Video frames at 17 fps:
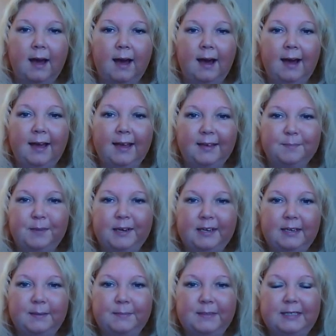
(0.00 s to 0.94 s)
Hi, my
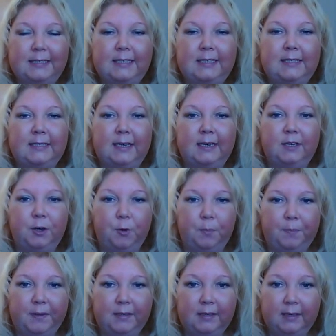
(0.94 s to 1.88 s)
name is Lisa
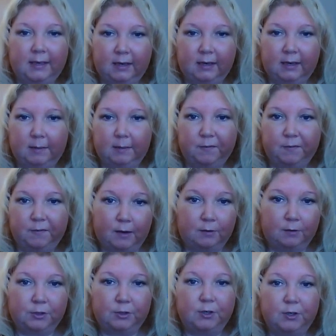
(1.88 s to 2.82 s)
Copen, and I am the
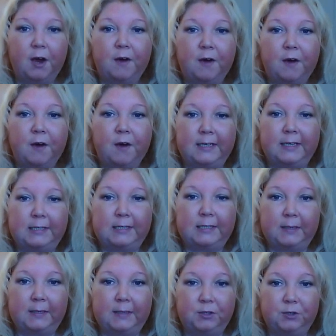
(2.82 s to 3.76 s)
founder of Rest
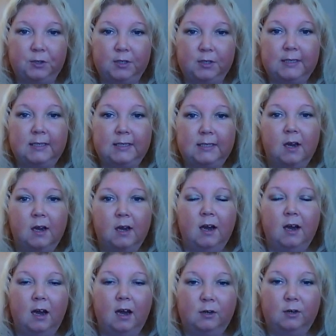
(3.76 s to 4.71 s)
Ministries,
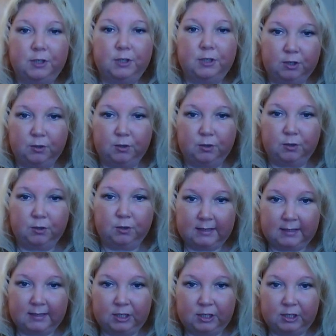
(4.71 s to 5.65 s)
a Christian
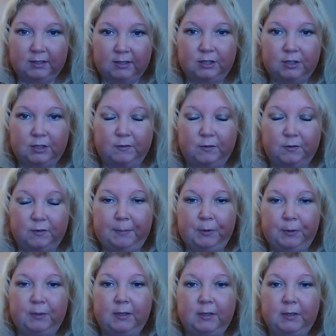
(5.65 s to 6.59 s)
organization that serves
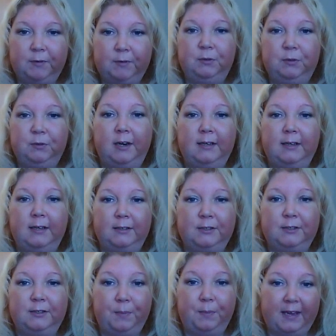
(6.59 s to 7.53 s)
people who live with chronic
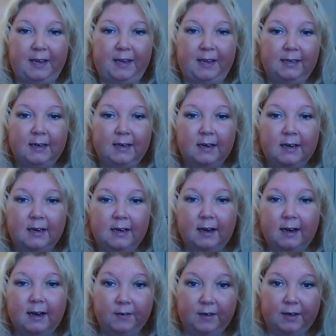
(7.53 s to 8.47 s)
illness or pain.
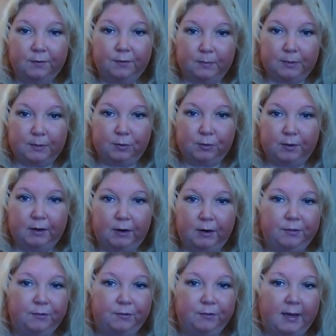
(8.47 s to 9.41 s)
I have had rheumatoid
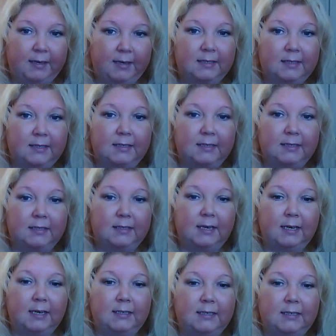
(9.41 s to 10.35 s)
arthritis since
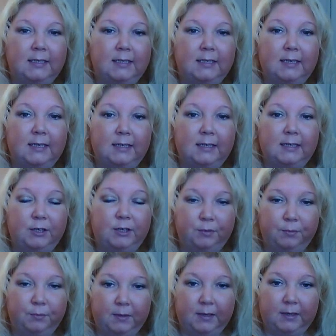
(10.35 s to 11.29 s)

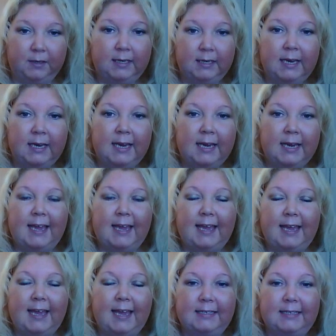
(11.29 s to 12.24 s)
1993,
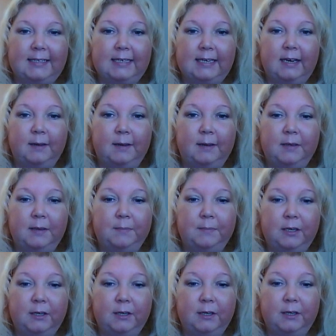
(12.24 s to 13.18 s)
and am
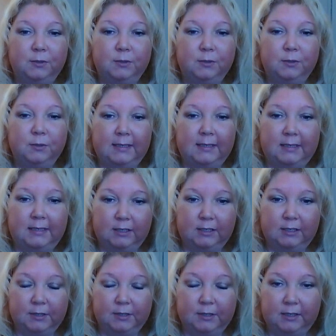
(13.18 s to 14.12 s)
here doing a
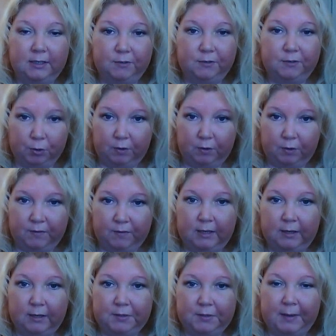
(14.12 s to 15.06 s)
series of short
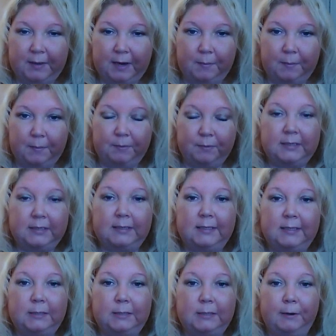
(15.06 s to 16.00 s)
videos about my
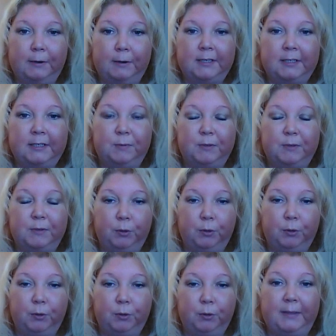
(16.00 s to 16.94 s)
recent experience with
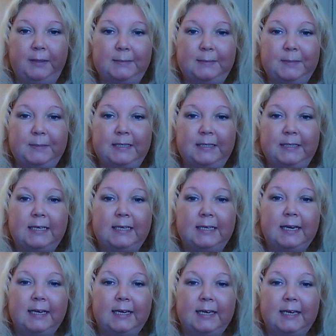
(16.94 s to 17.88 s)
joint replacements
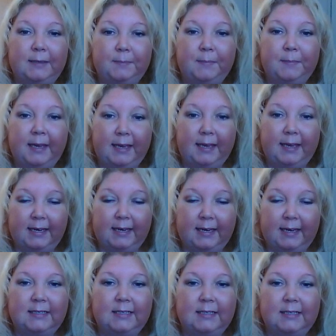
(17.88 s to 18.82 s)
in my
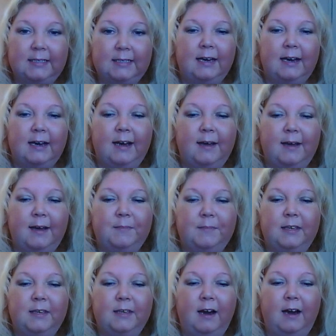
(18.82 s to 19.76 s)
hand.
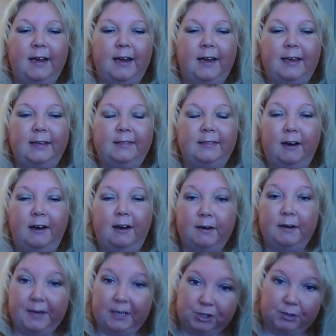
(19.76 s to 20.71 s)
I
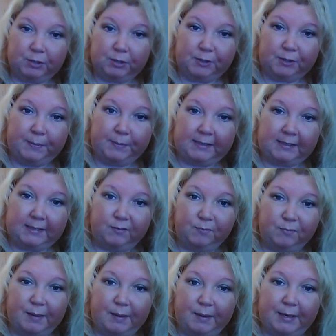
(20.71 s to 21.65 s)
thought a patient
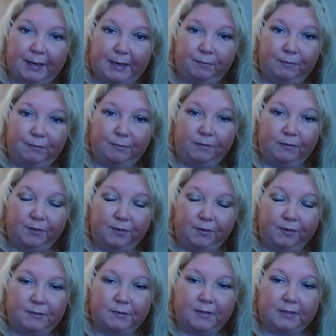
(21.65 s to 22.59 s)
perspective might be helpful for
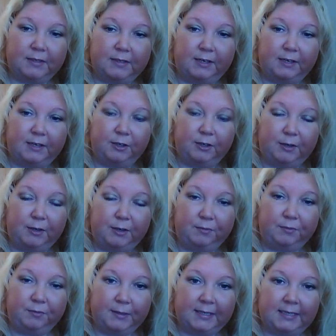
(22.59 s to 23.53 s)
those that are going
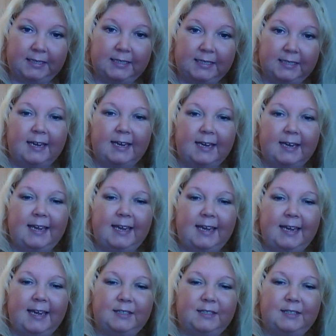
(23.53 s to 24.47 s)
through it.
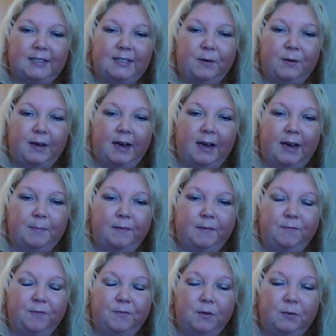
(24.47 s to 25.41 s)
And so
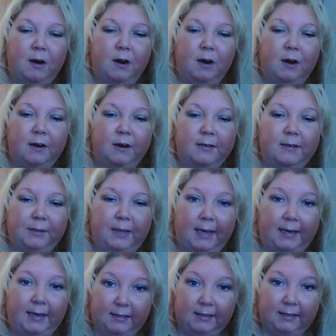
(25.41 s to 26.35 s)
if you are
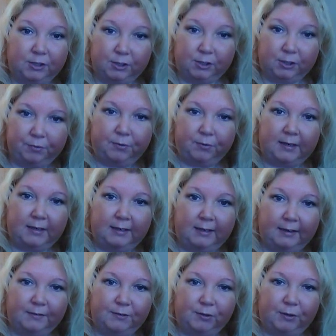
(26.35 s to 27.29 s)
planning to go through any
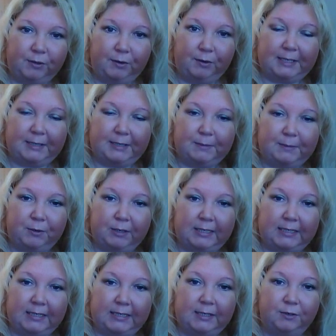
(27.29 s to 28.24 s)
kind of joint replacement or
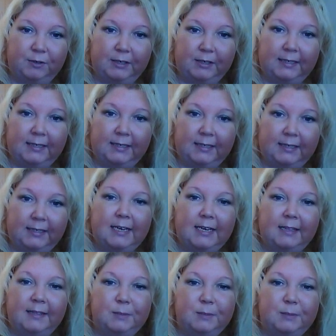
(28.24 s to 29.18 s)
considering it,
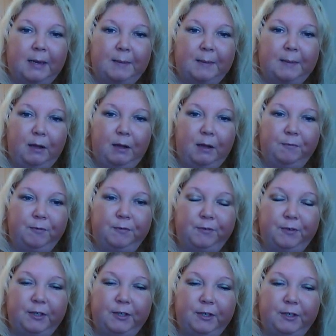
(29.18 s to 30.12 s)
this might be helpful
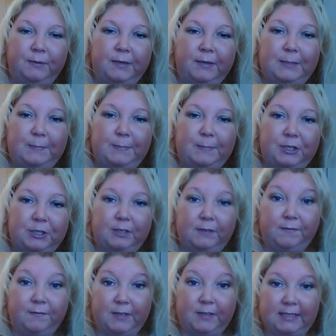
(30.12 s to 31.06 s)
for you, especially
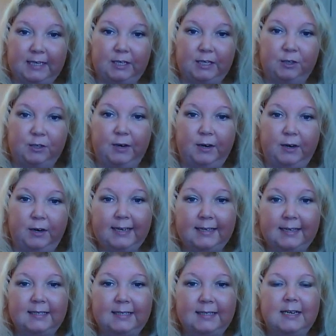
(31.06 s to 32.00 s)
if it's in your
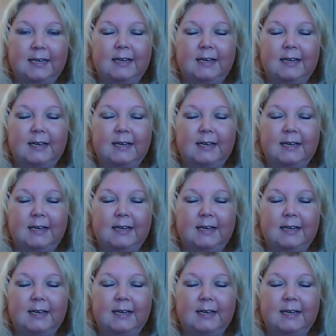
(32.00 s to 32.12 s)
hand.